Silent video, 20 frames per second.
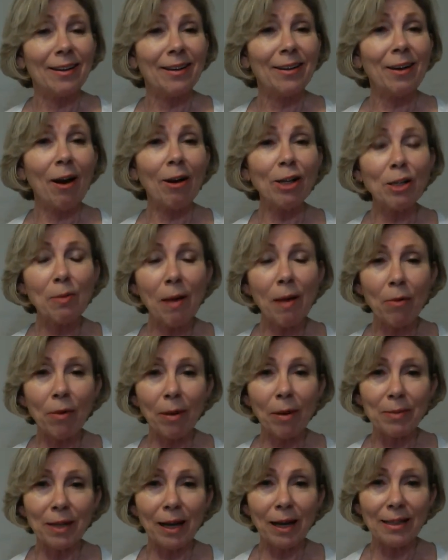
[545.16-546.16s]
go to my
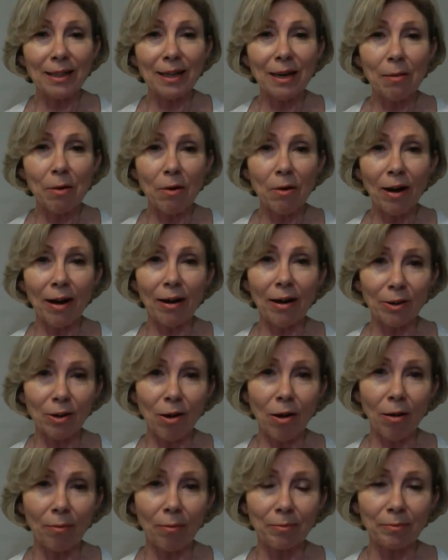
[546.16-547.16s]
website,
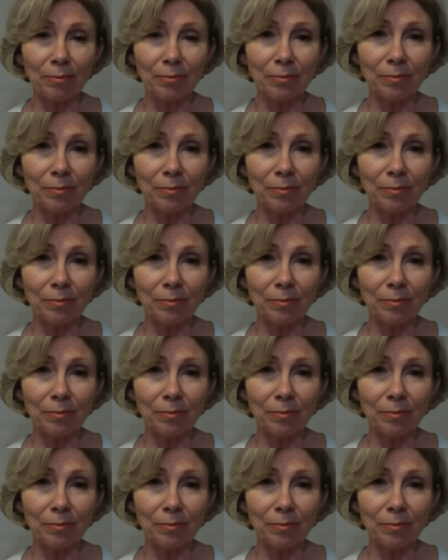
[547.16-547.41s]
dinamarais.com,